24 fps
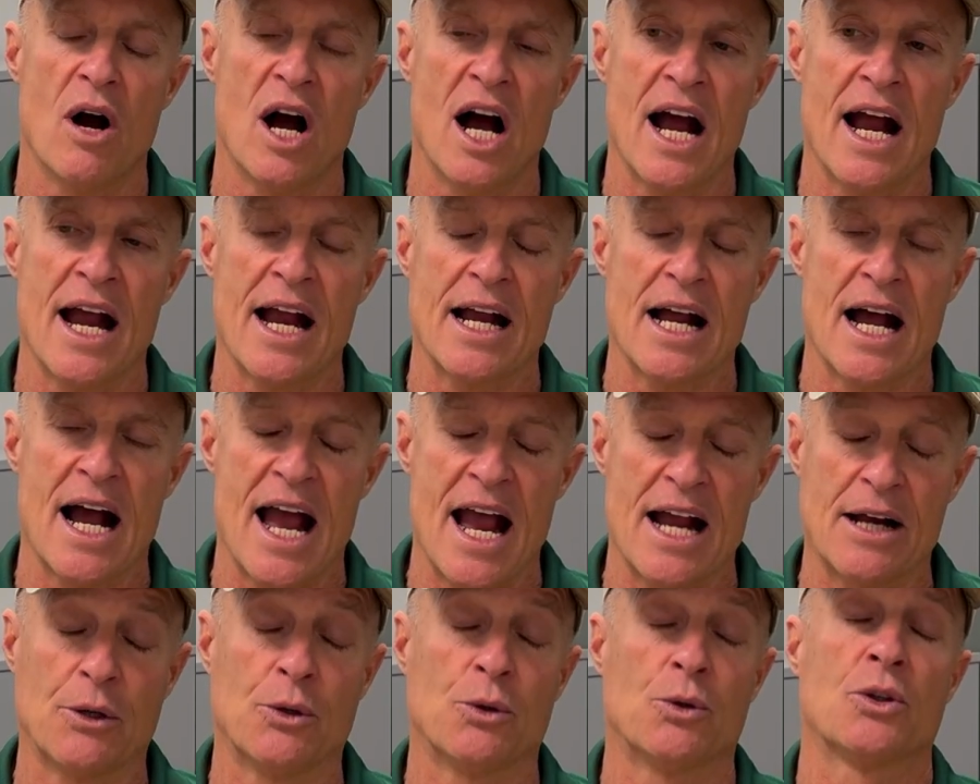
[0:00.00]

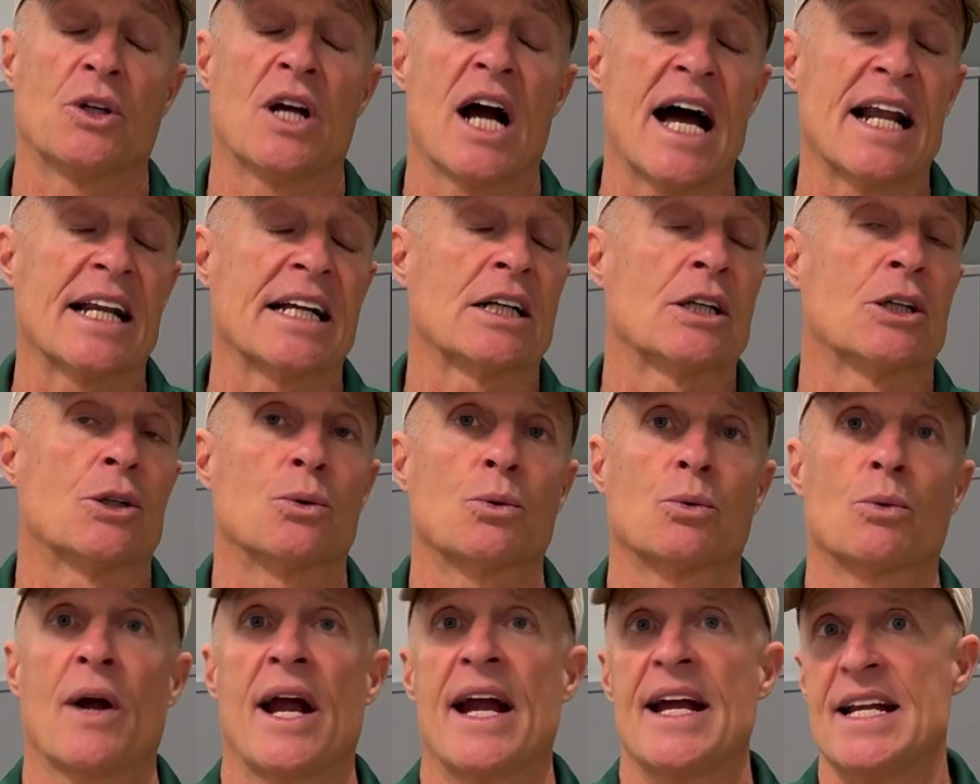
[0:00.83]
I got a
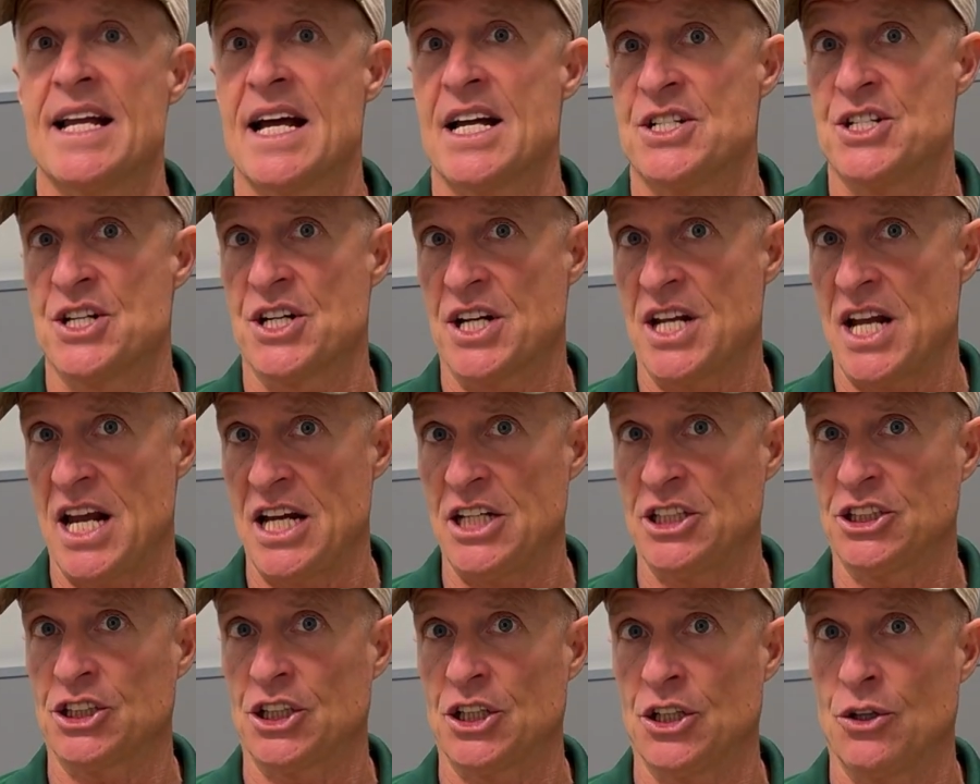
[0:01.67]
great
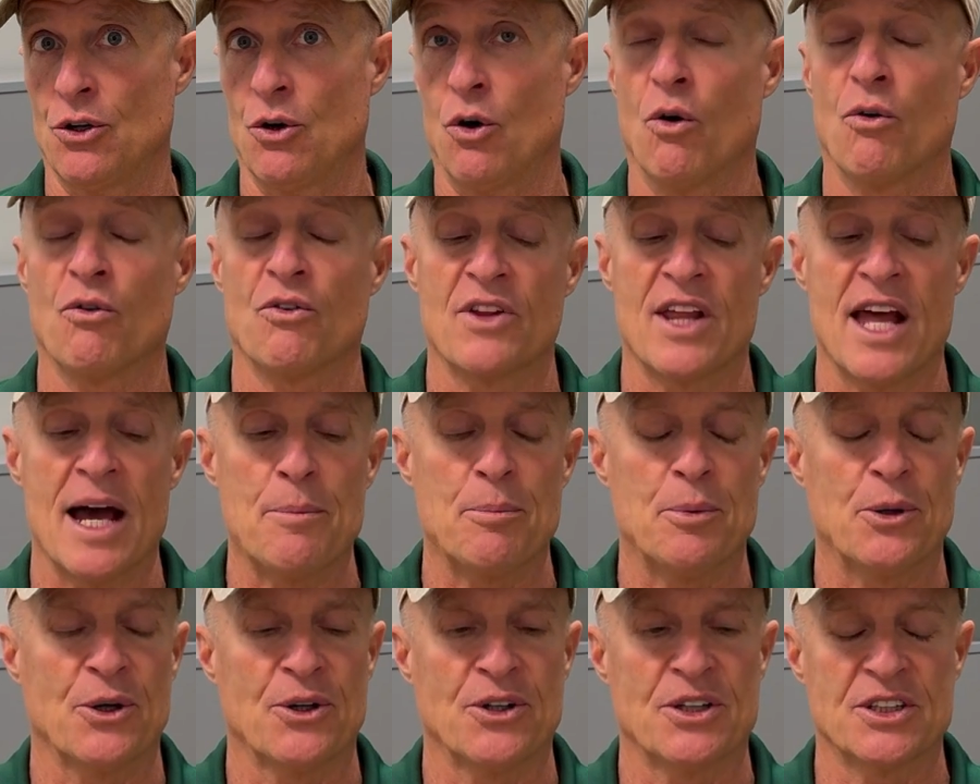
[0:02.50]
education over
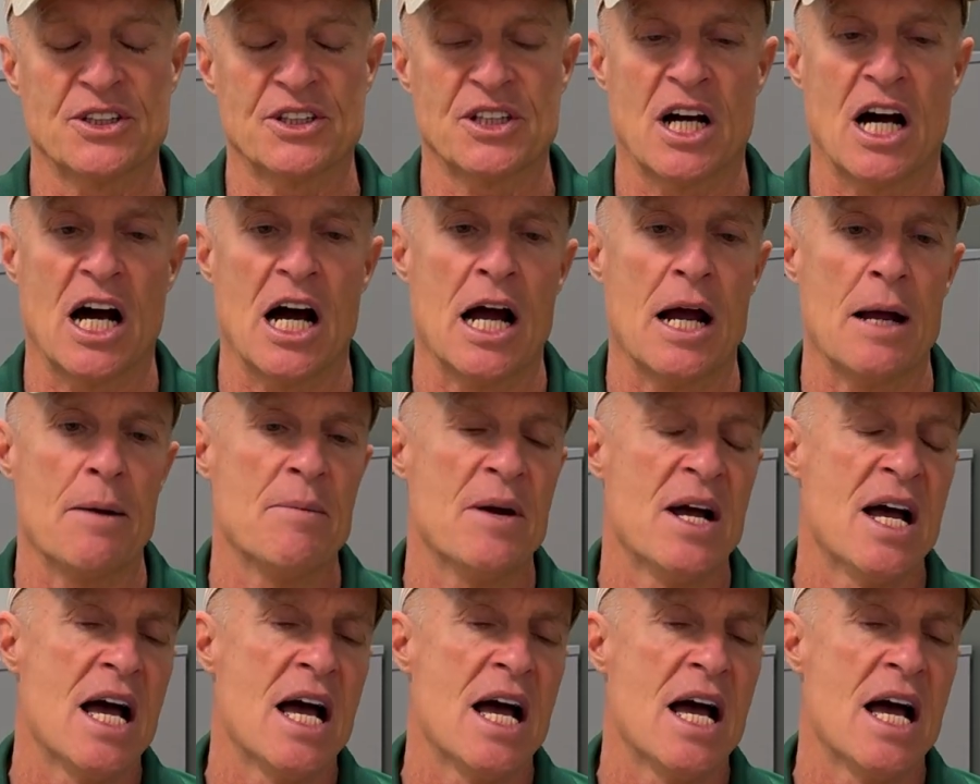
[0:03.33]
that period of time.